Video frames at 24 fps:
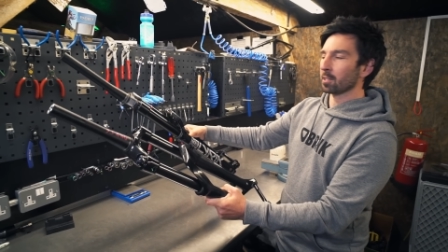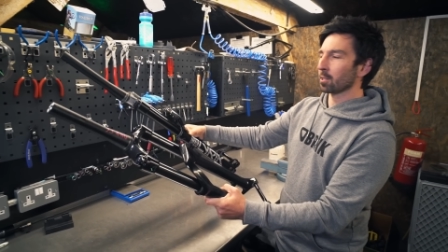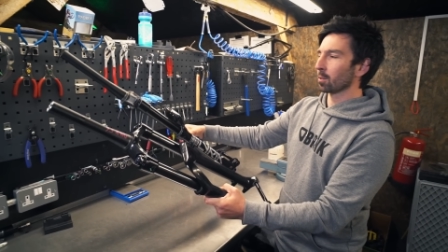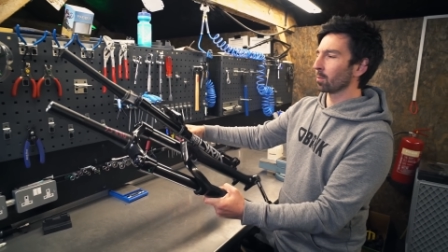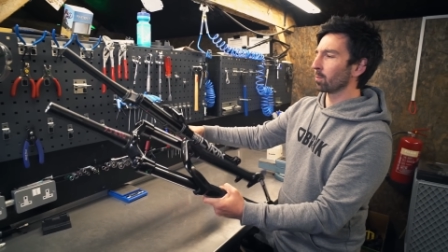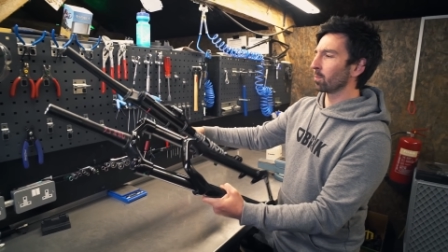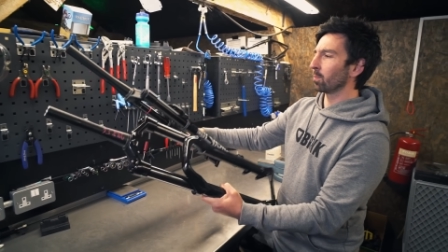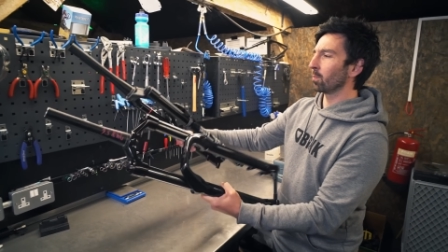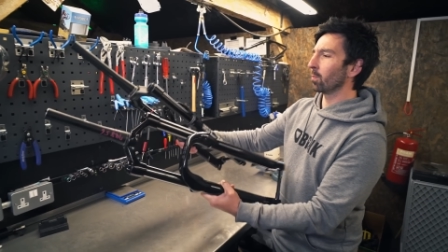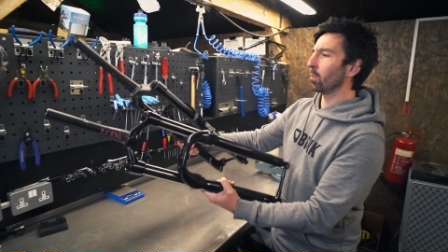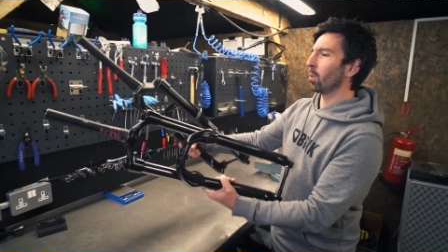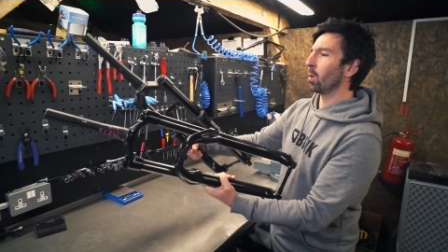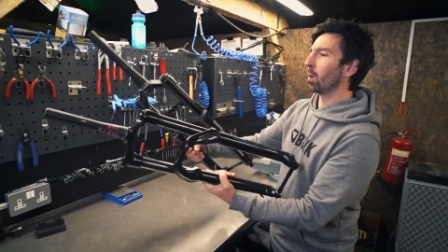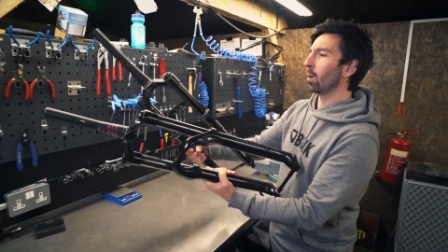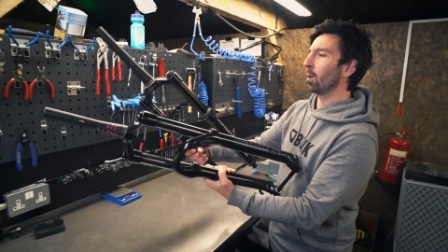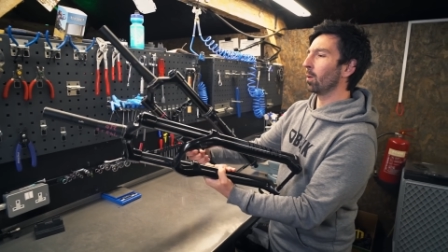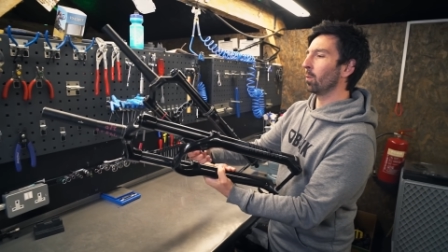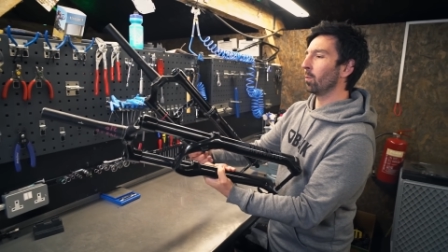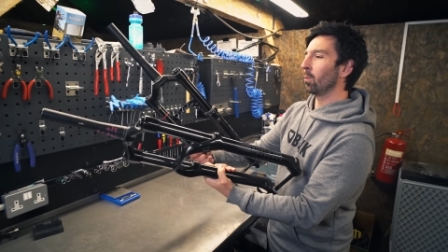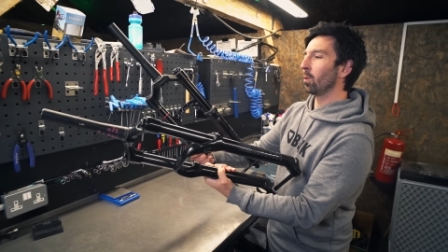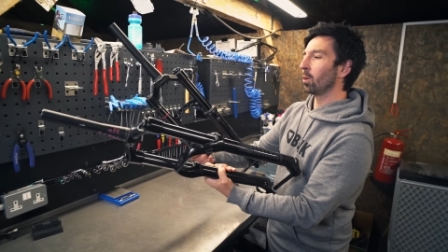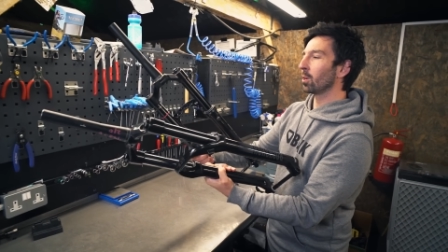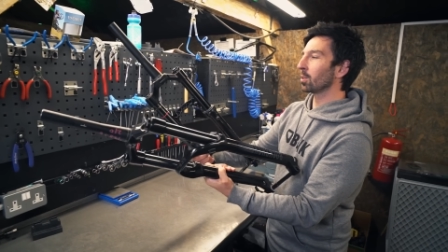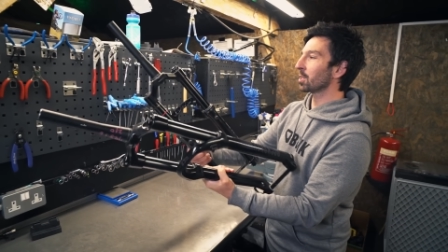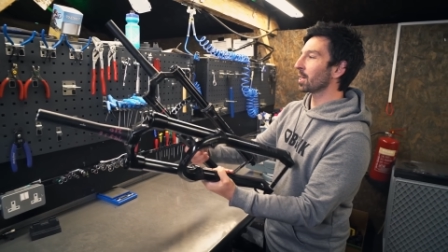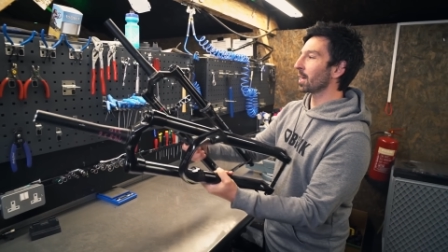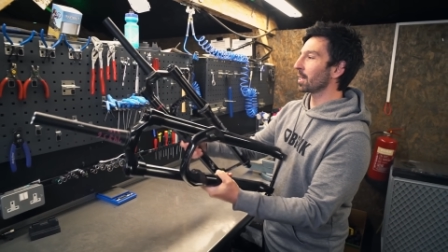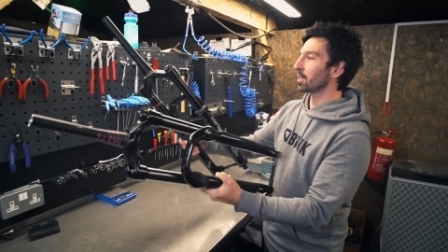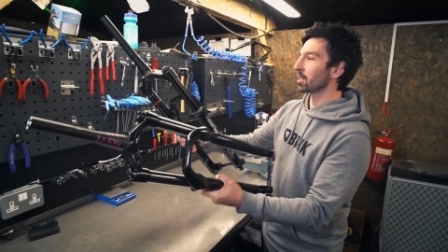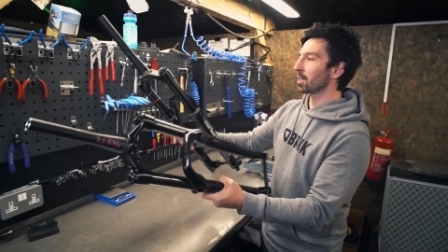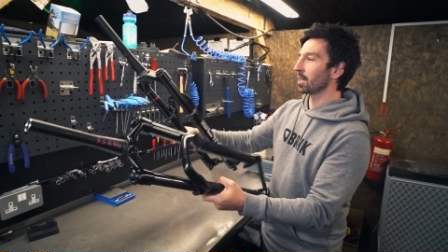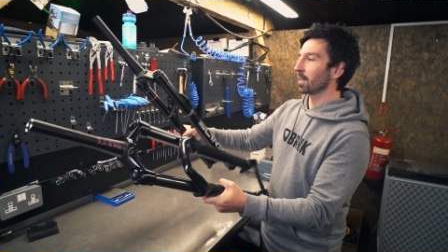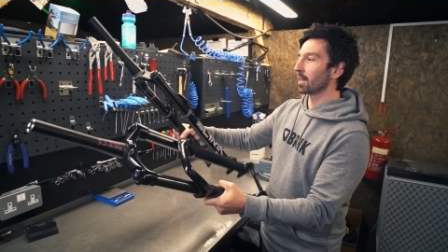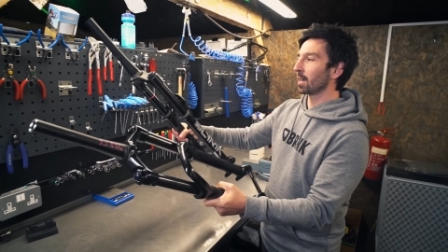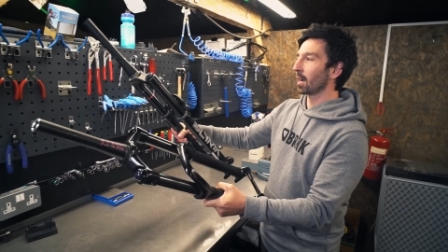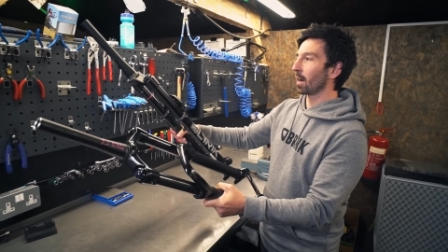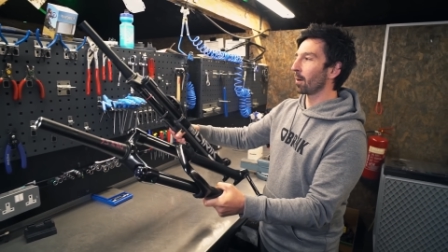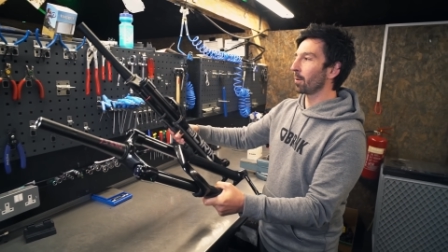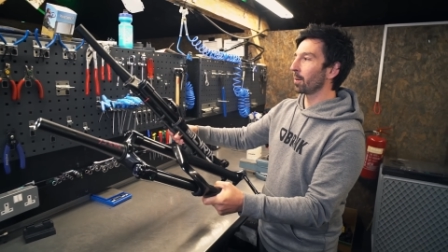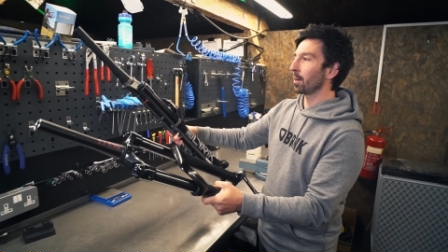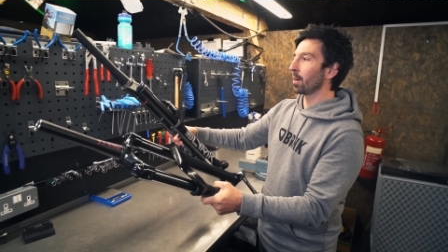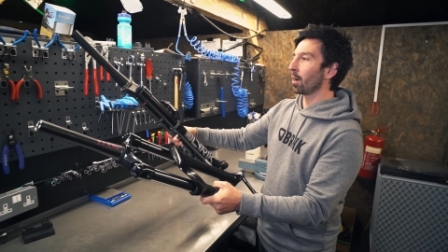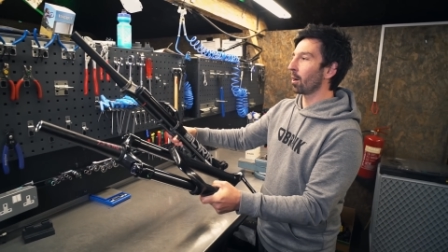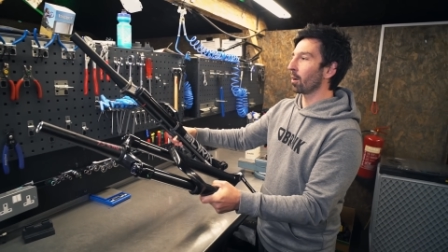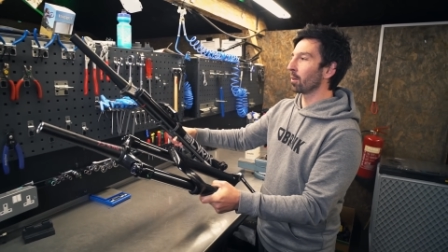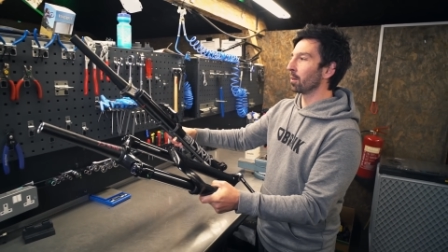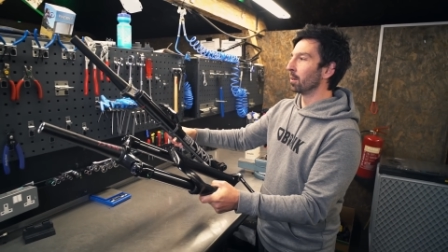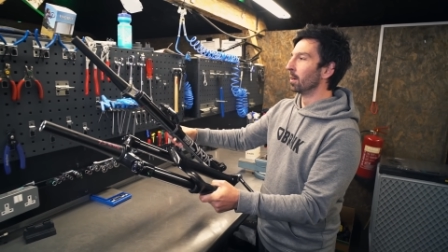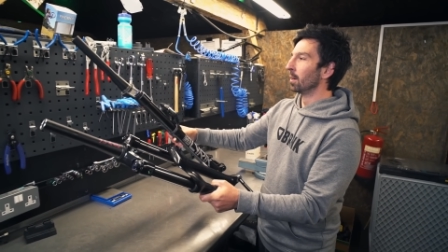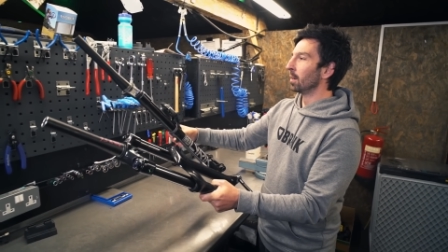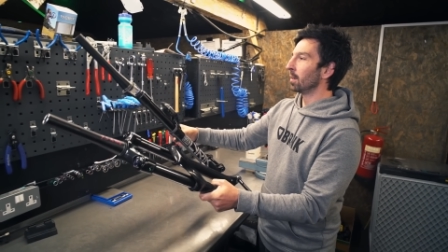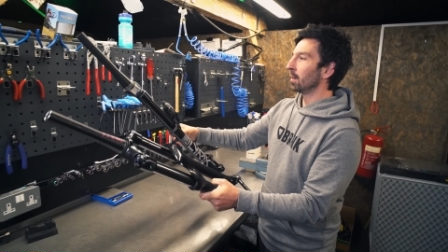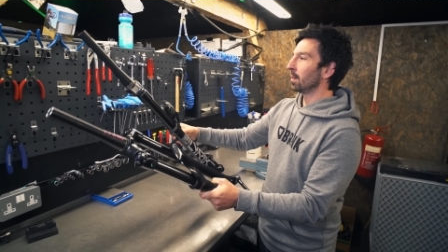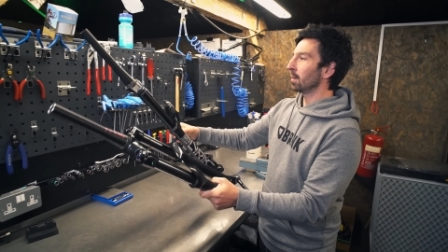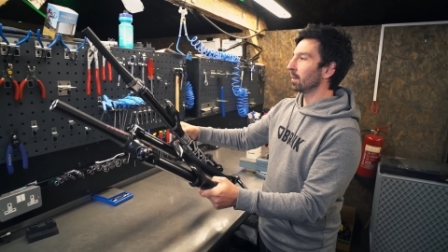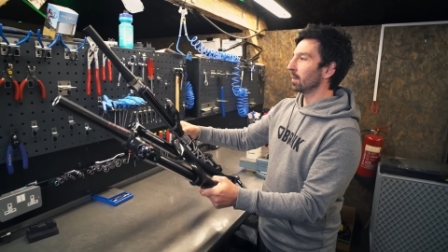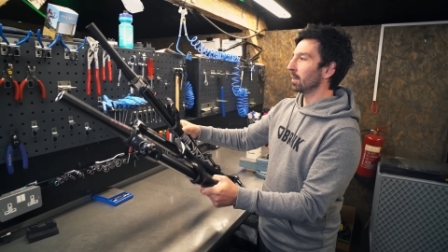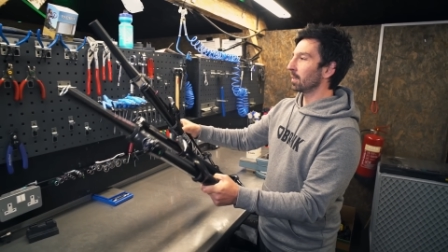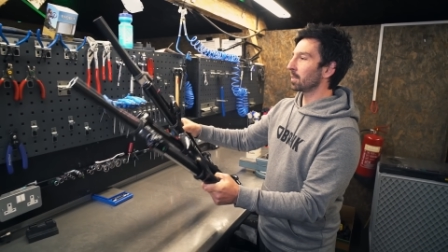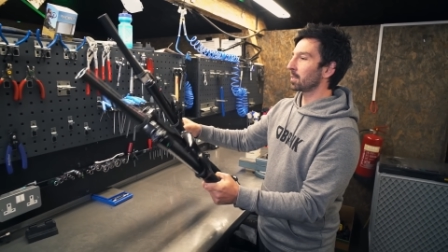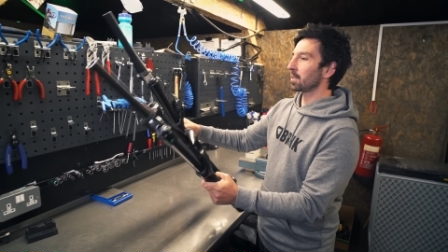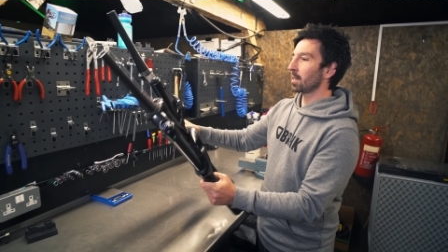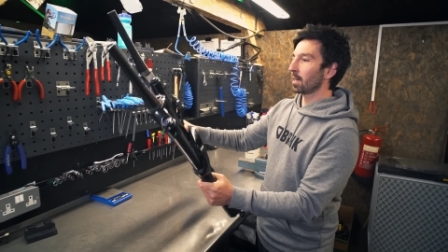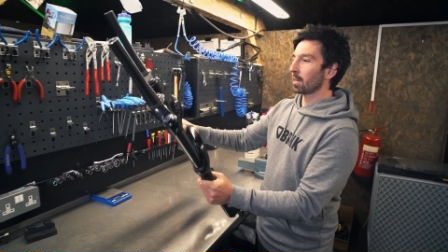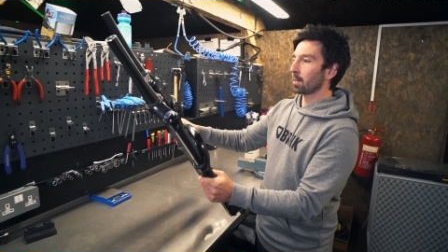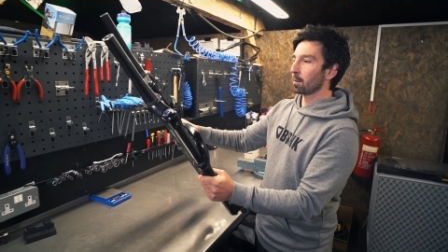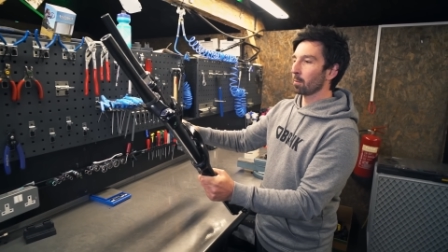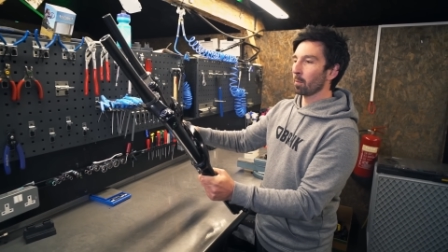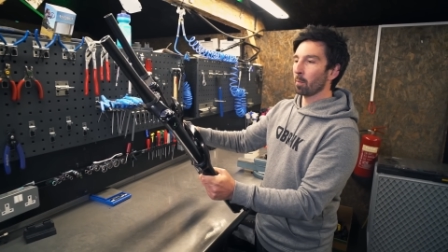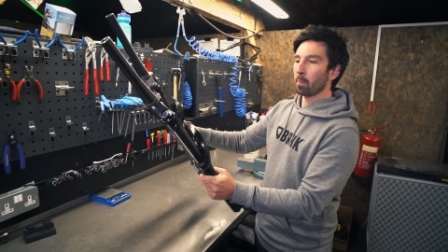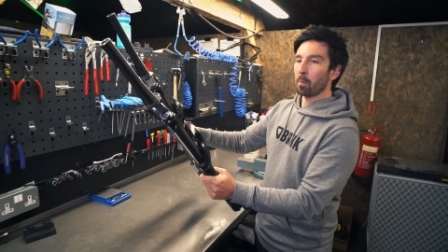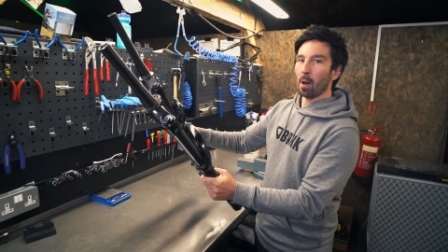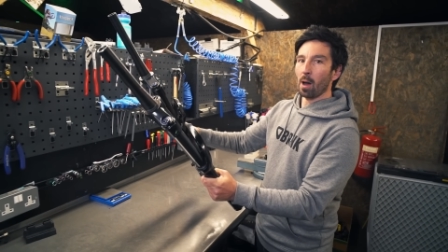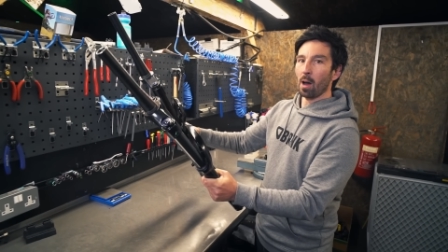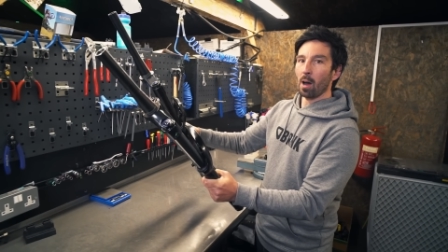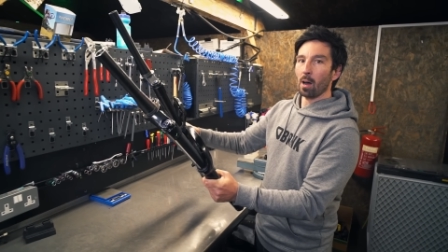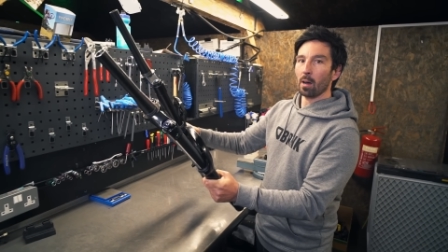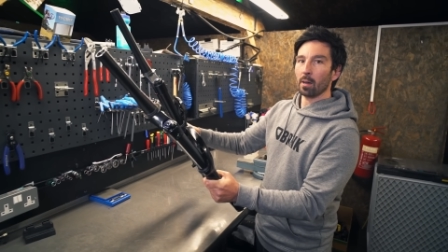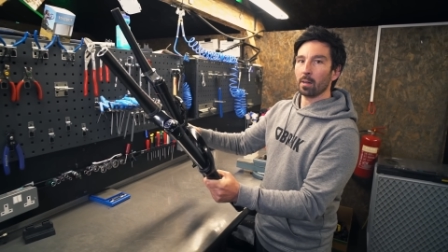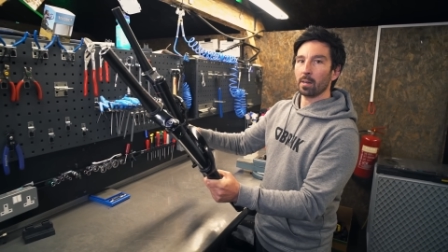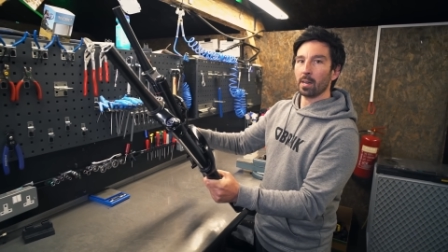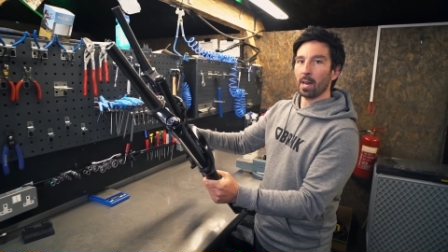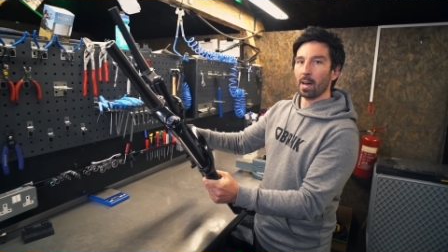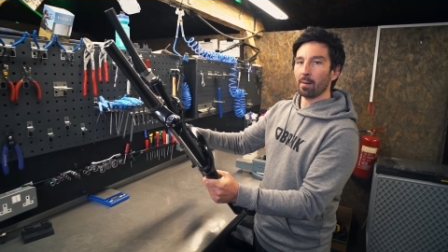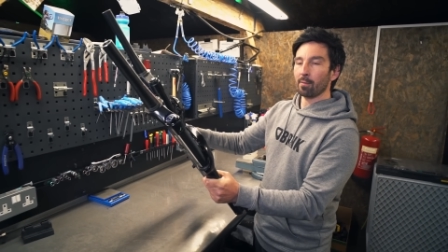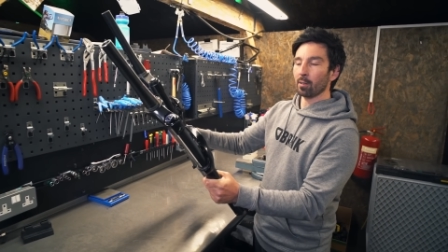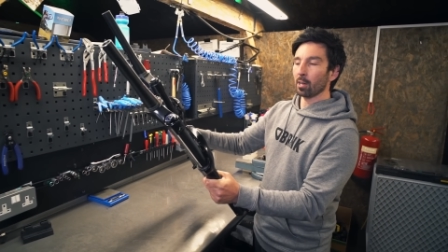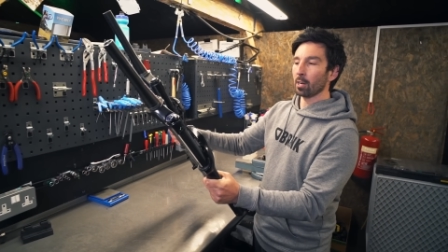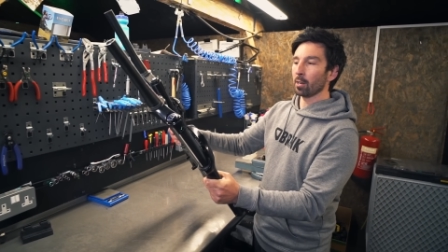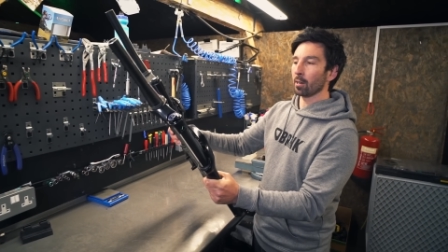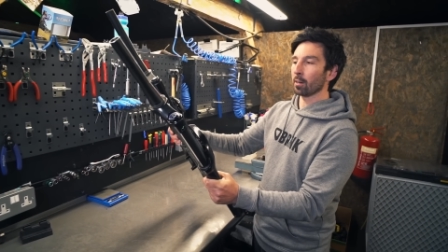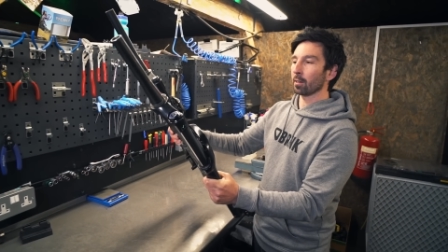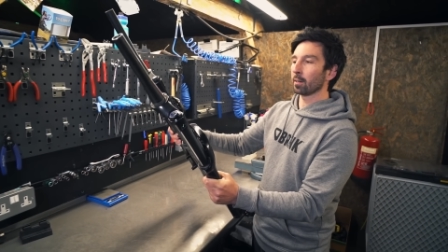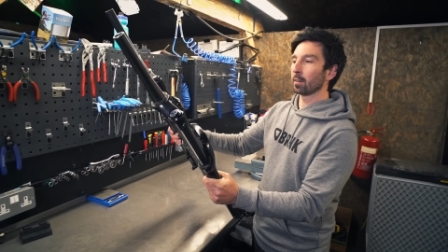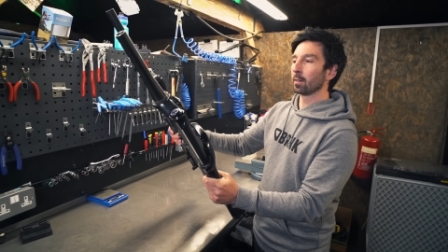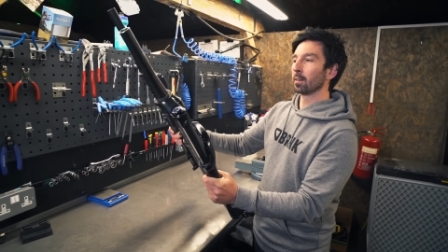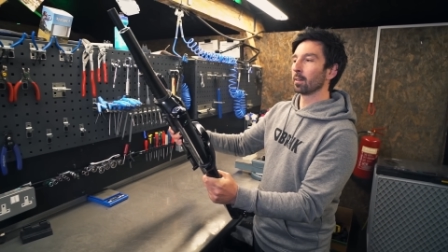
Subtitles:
So what's actually going on? Let's take them apart and have a look.